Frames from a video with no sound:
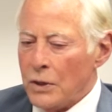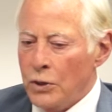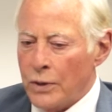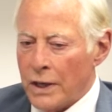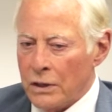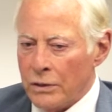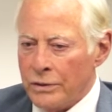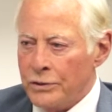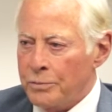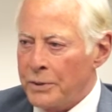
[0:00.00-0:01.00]
You can
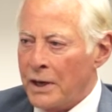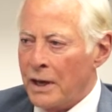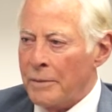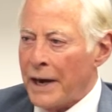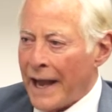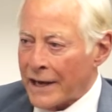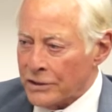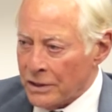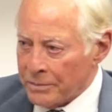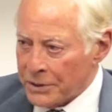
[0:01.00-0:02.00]
learn to become an
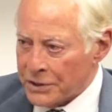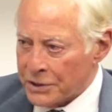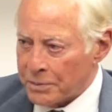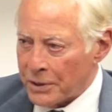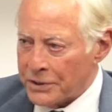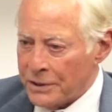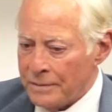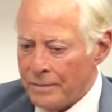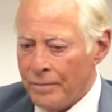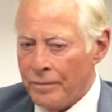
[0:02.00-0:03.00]
excellent business
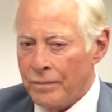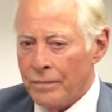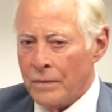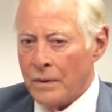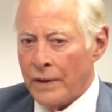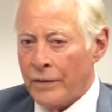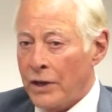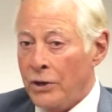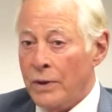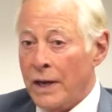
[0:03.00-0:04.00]
person, and
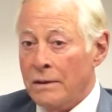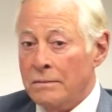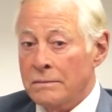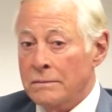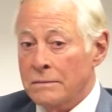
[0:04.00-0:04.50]
then you can